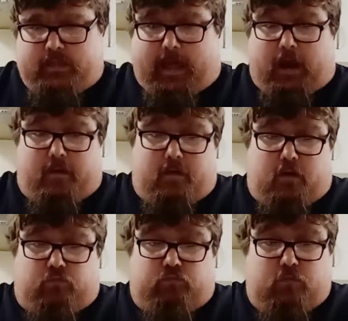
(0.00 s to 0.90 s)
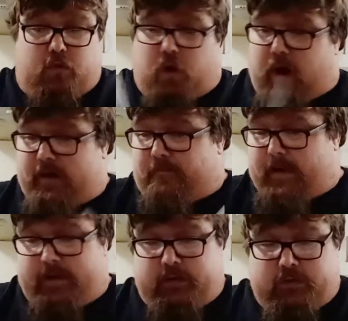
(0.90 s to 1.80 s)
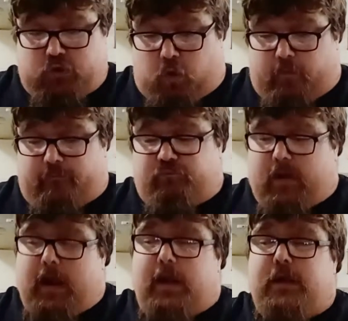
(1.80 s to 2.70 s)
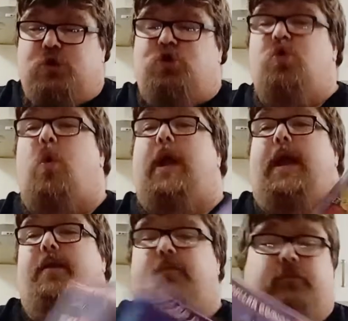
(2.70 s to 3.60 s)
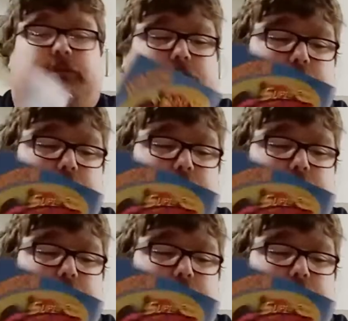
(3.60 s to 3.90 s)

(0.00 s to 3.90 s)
That I've been sort of really enjoying